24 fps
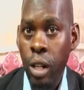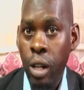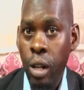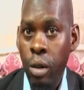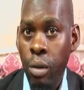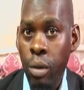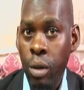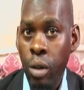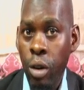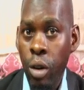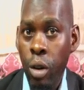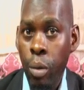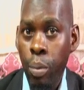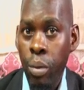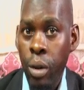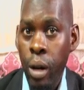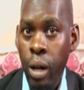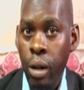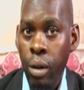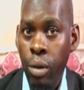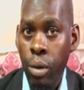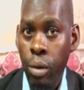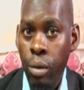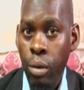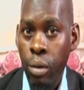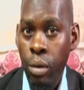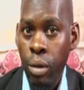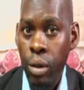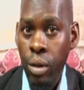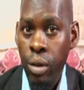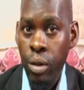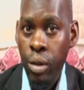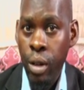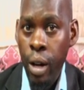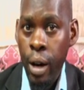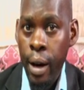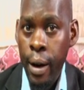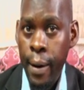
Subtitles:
We hope that through these